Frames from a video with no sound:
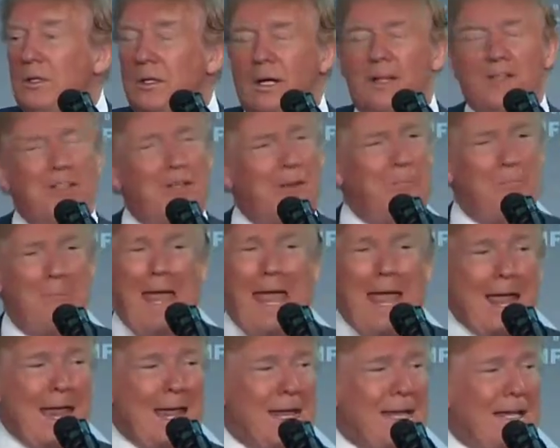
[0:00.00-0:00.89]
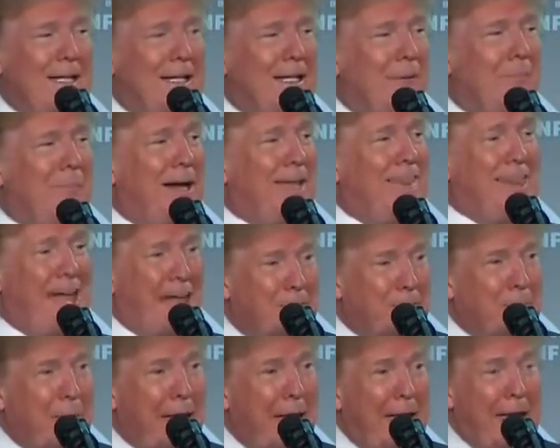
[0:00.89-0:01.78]
I said, man, am I
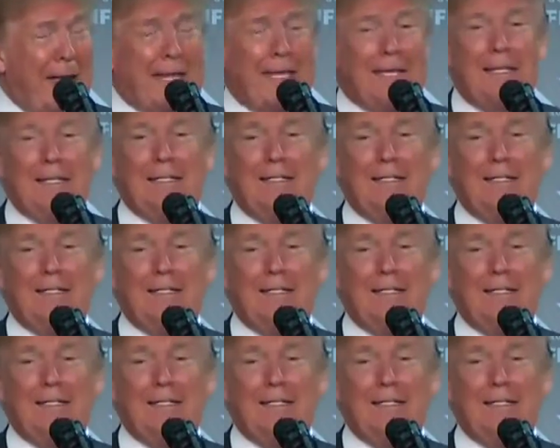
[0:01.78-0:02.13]
that bad?